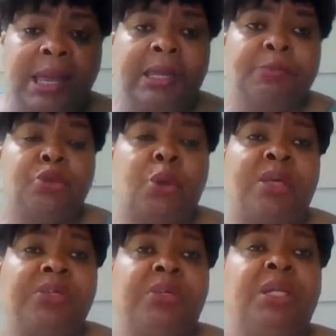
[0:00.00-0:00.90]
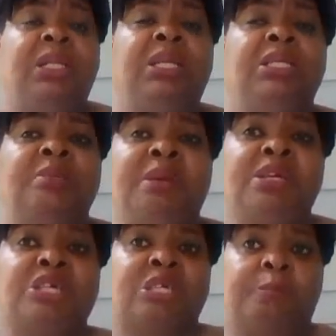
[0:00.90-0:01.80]
I am trying to cleanse my
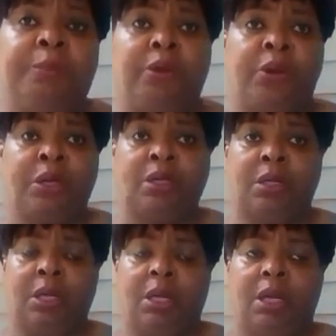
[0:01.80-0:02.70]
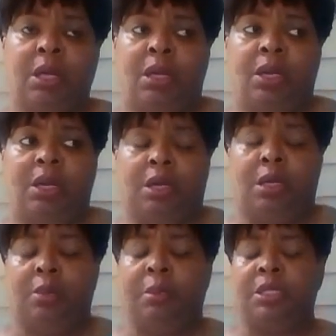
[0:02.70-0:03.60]
spirit,
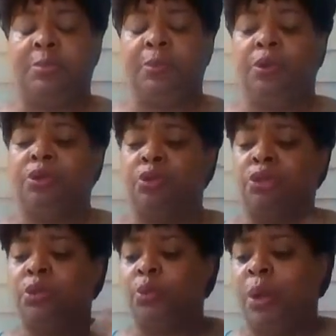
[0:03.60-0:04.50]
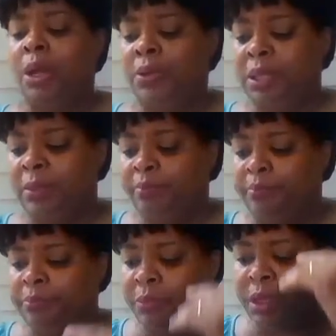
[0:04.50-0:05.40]
my spiritual surrounding.
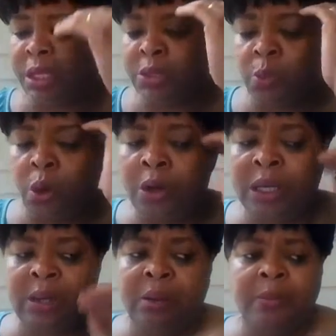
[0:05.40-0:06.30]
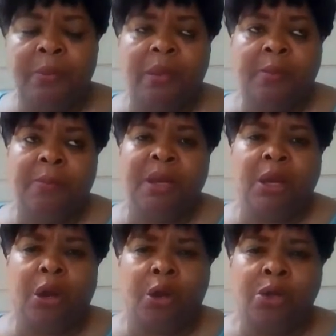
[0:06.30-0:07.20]
It's working, but
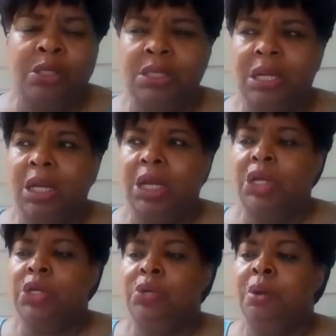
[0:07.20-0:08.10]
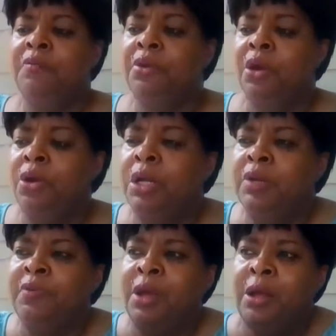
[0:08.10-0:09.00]
it hurts. You ever heard
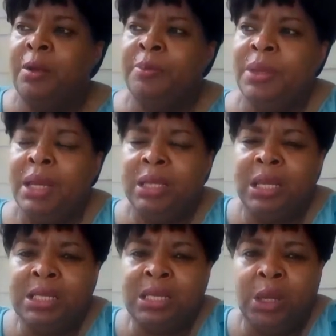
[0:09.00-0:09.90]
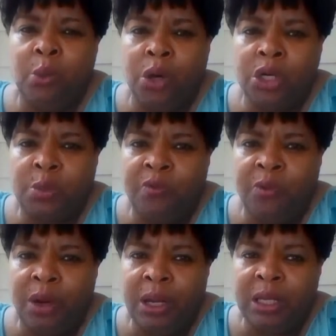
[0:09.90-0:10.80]
of things get worse
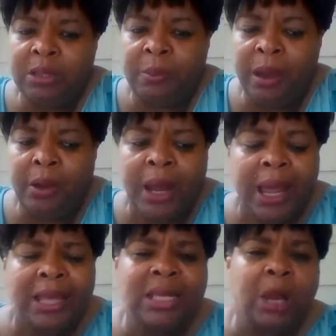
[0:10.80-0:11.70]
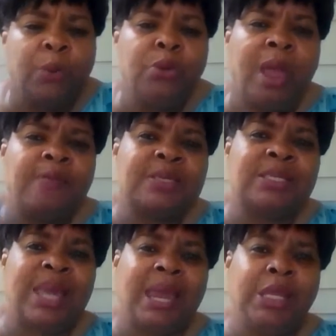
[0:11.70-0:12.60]
before it gets better? It's like when you have a
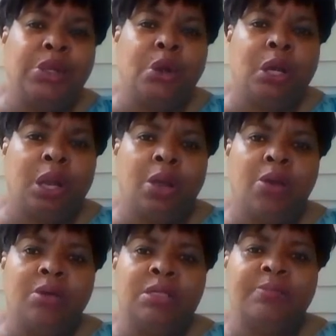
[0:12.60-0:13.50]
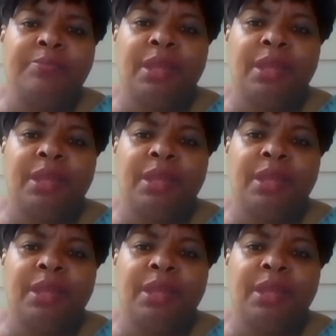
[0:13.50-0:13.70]
stain in your clothes